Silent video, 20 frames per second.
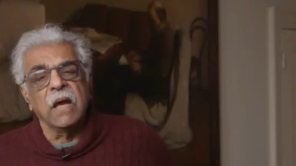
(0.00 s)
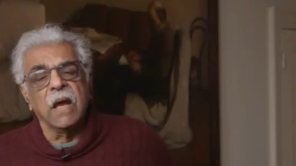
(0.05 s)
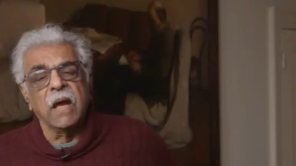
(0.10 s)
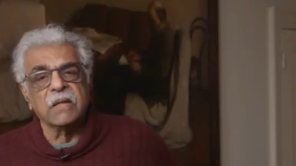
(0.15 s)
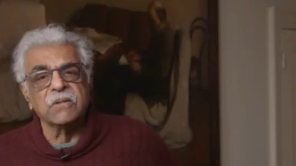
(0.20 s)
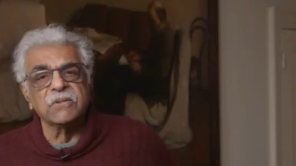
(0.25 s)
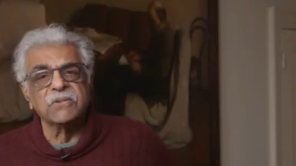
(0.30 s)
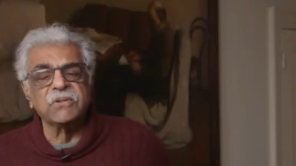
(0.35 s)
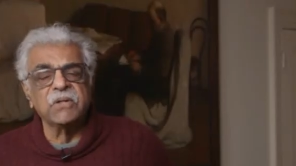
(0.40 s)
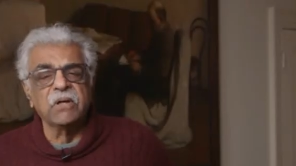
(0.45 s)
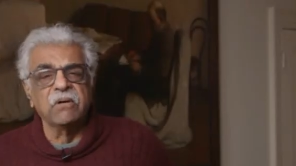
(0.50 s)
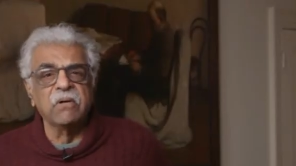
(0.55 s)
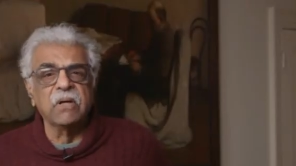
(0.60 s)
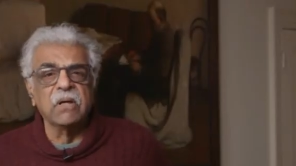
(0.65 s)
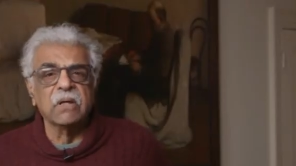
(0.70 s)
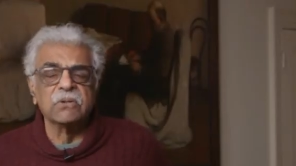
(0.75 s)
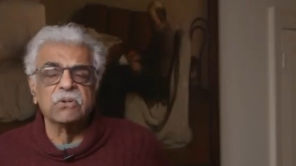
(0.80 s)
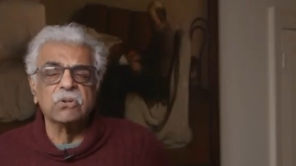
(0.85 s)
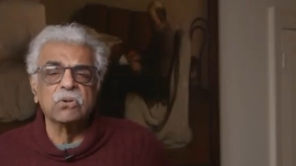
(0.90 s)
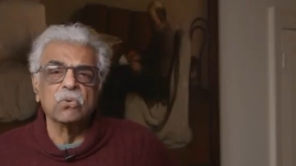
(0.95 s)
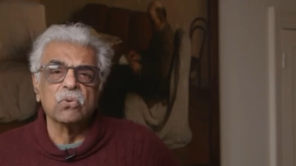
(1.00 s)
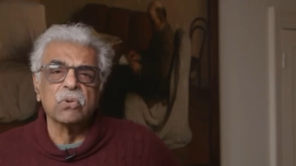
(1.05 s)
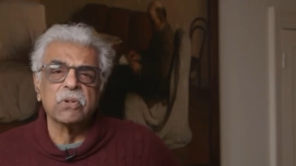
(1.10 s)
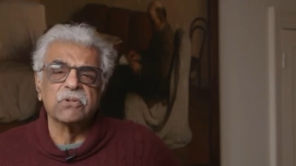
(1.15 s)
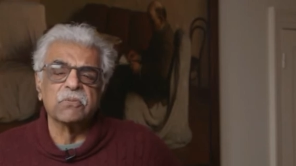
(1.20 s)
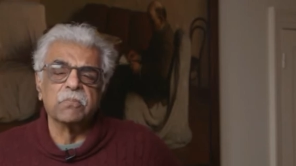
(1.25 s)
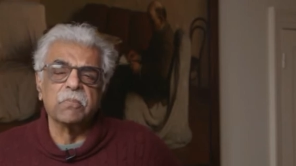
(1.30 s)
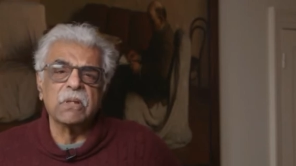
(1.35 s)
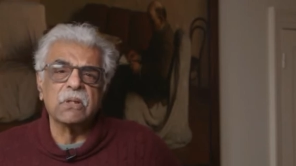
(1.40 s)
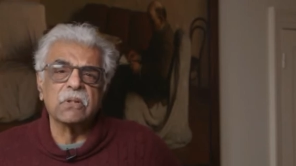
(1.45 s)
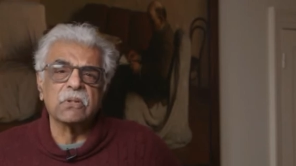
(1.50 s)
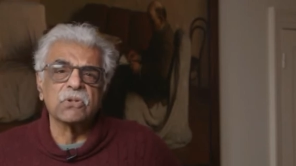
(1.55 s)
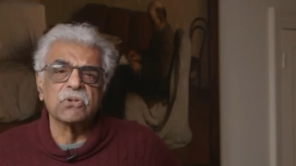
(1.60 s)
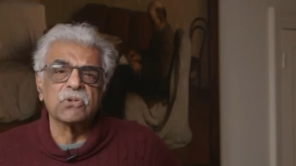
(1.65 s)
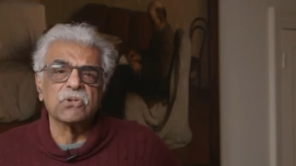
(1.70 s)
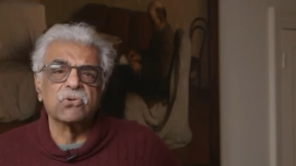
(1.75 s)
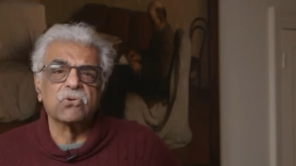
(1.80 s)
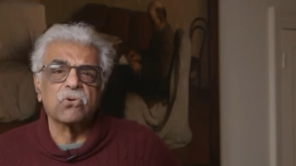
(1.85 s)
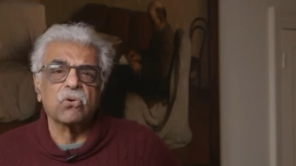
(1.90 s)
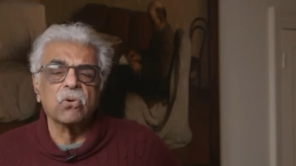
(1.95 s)
And Syria too has been
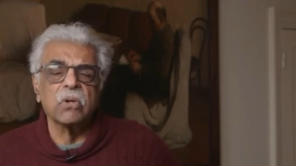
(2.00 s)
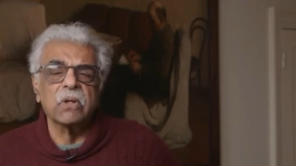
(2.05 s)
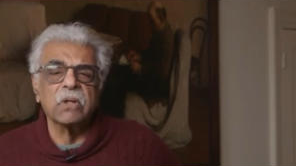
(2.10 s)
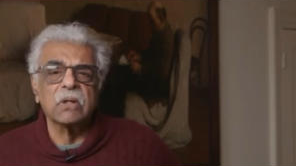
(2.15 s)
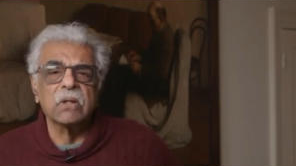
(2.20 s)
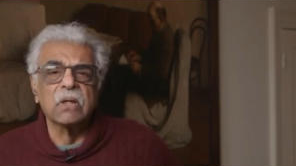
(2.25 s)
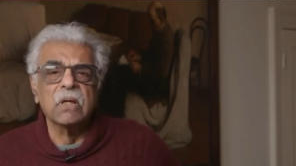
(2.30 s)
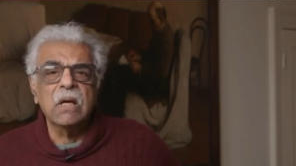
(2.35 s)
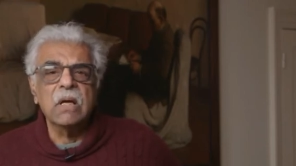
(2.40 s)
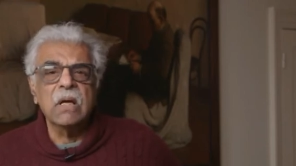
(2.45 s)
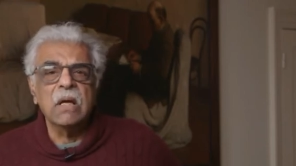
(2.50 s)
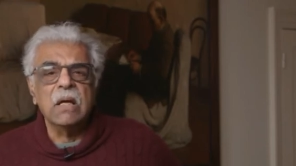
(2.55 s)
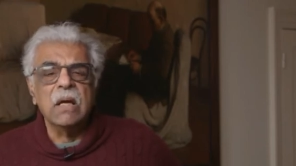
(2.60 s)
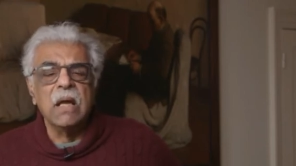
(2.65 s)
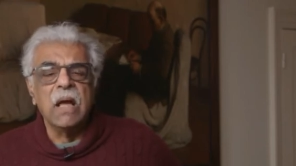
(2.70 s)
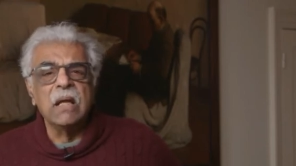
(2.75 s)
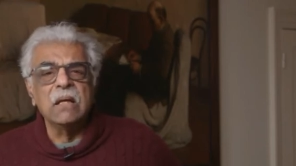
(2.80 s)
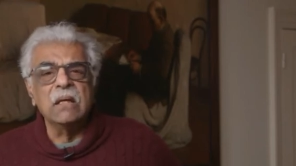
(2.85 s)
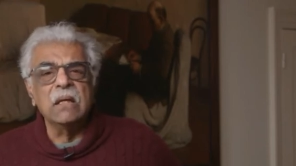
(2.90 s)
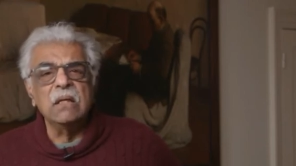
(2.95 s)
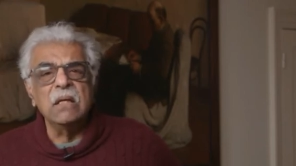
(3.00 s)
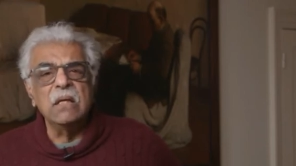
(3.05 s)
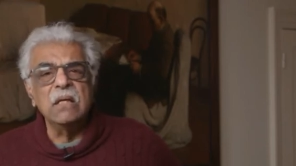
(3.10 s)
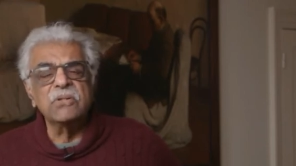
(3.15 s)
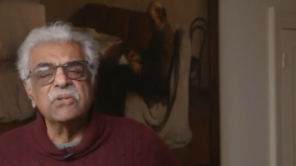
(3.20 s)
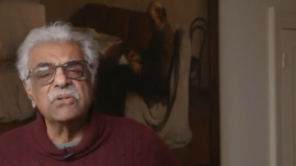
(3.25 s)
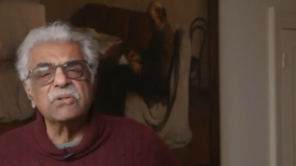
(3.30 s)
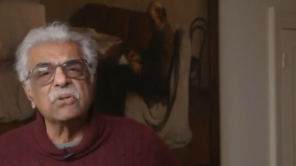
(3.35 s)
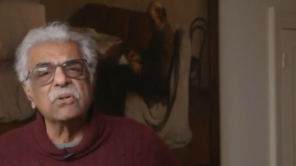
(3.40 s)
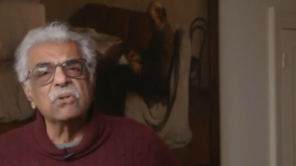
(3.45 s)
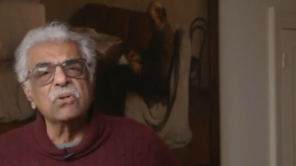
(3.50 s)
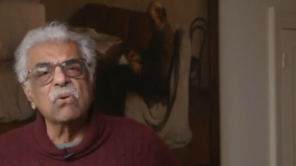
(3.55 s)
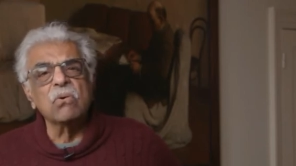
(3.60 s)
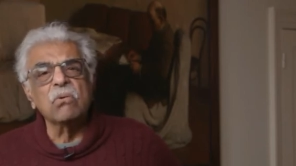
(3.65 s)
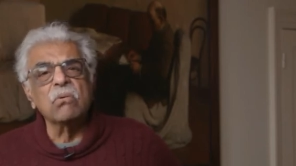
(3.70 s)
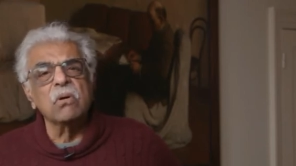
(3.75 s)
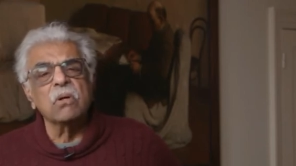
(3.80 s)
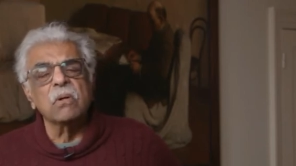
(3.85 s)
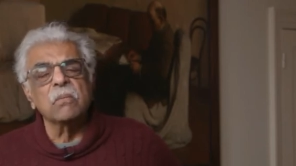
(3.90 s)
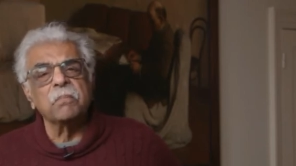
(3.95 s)
destroyed. And in Eastern
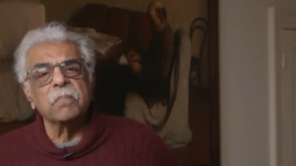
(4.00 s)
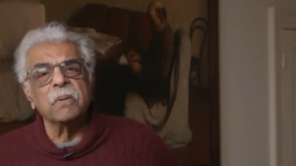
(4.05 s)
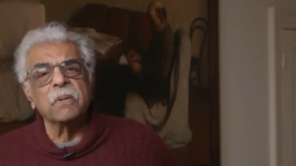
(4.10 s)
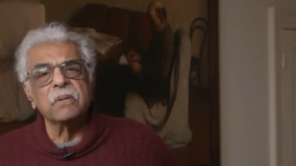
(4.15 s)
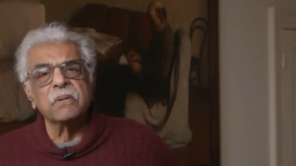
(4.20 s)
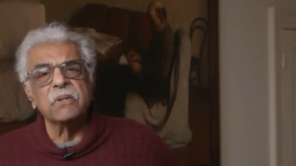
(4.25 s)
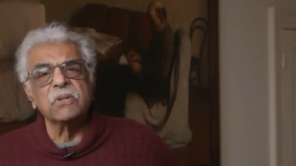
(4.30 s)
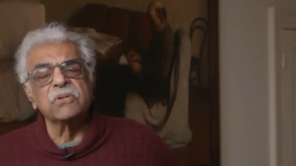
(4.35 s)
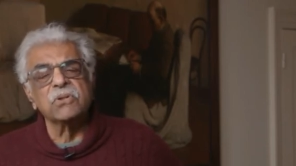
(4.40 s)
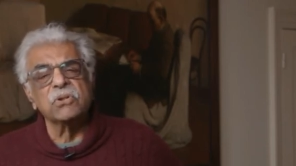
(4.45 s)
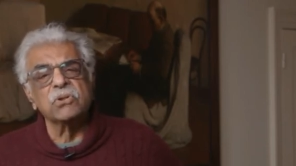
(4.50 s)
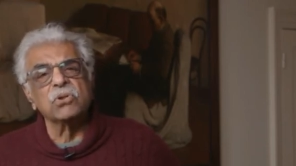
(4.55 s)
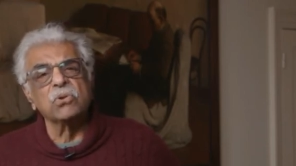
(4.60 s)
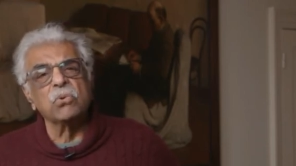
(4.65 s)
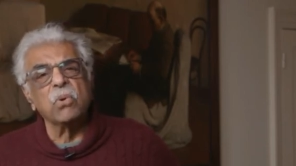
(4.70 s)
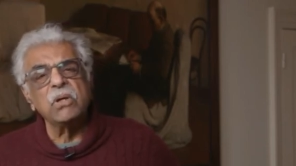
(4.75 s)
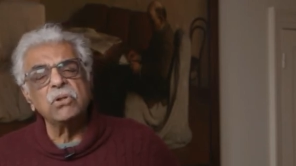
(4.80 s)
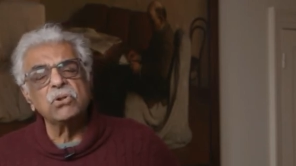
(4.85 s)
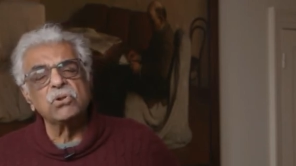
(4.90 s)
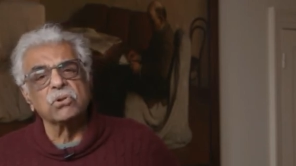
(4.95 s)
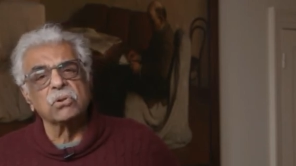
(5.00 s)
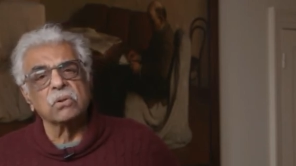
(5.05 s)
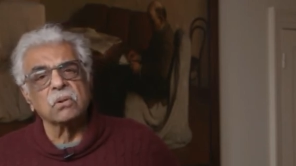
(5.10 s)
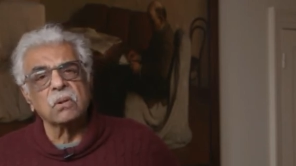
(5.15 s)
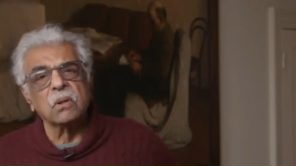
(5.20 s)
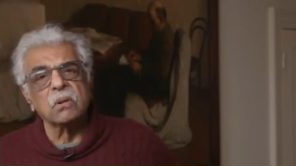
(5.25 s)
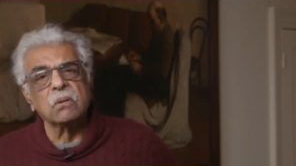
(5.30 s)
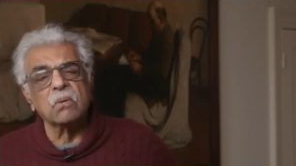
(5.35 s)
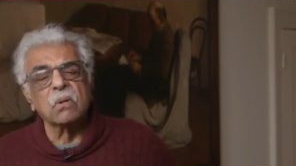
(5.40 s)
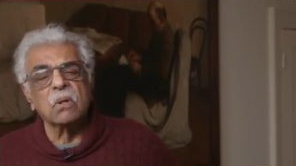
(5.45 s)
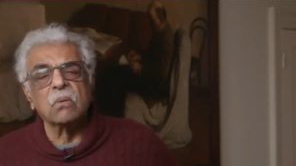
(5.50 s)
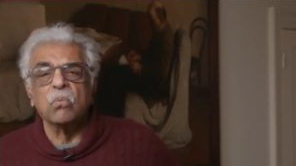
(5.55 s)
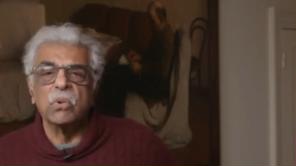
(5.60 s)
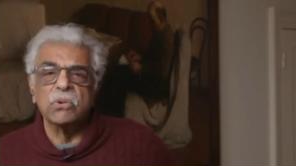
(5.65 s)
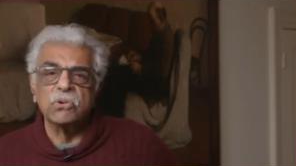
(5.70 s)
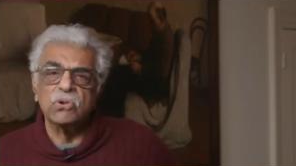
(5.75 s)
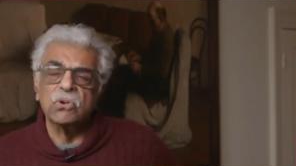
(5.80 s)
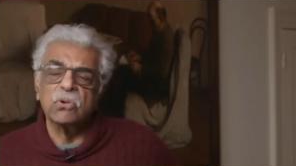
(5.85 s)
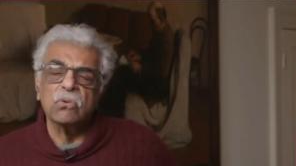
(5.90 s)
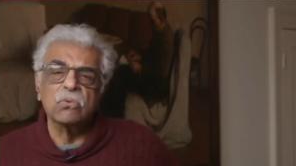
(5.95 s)
Europe, the situation,
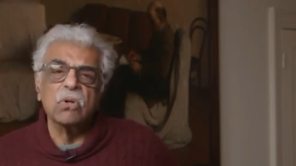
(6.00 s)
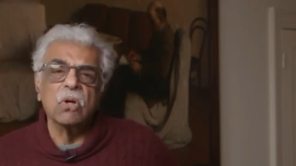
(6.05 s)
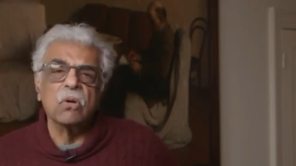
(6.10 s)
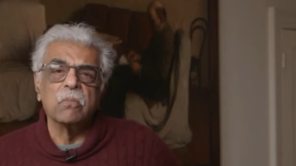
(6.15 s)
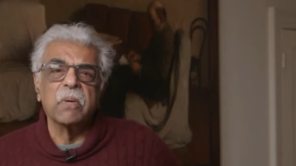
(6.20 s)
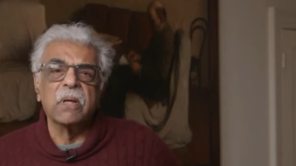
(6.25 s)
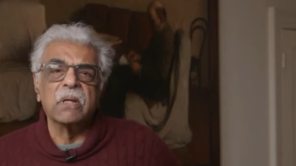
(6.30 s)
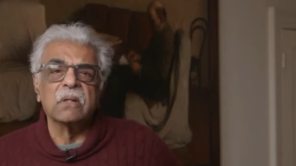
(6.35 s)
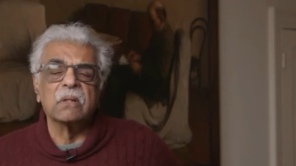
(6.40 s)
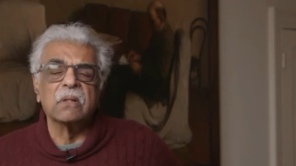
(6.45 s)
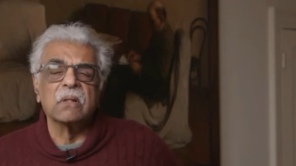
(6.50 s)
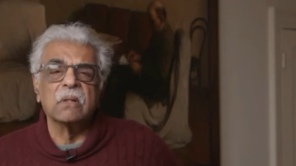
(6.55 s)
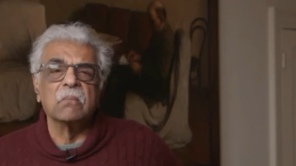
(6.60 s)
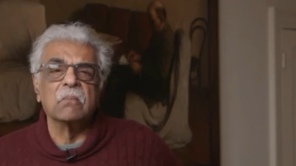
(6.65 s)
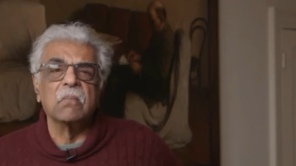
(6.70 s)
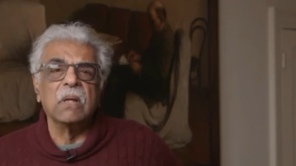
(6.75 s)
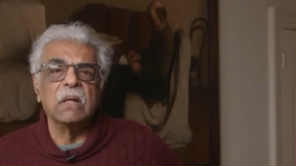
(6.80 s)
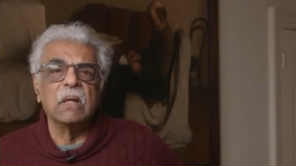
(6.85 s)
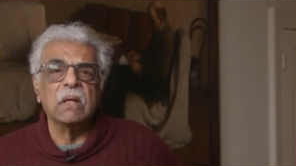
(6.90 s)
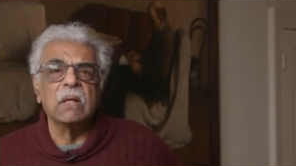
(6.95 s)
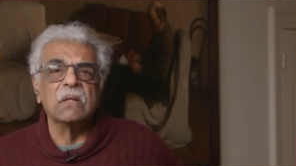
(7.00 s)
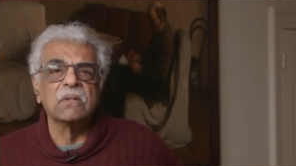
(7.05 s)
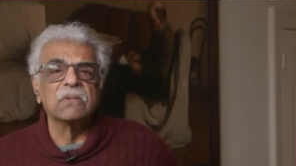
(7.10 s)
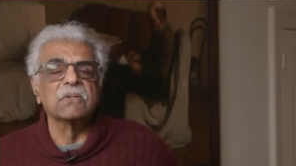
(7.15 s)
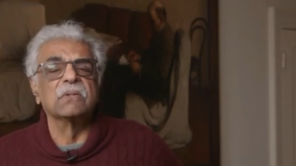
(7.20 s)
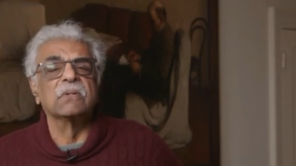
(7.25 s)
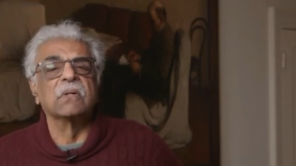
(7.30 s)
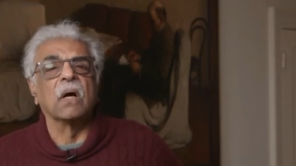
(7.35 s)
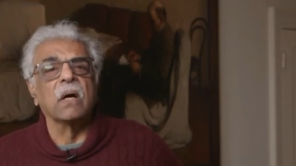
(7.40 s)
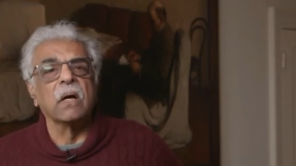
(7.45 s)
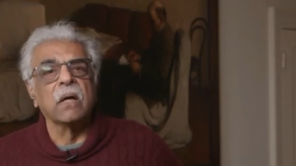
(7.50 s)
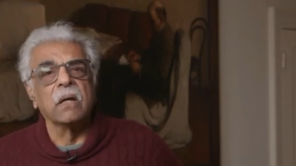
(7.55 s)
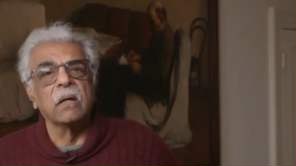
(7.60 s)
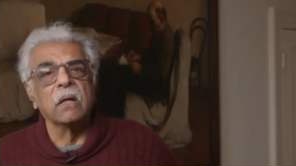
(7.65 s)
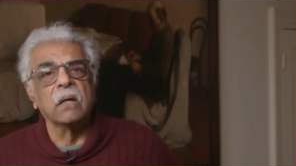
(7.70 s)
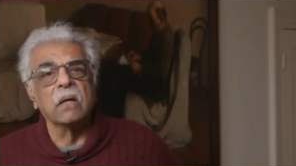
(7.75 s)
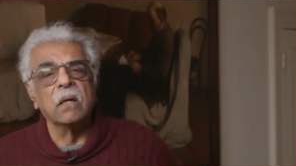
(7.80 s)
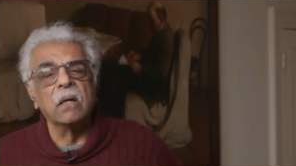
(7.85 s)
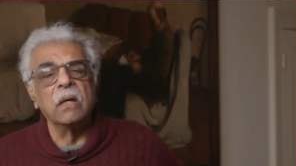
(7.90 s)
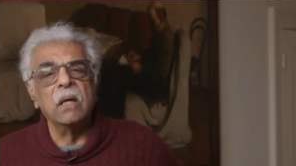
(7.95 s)
which you know better than me, is
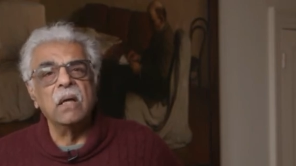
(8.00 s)
dire.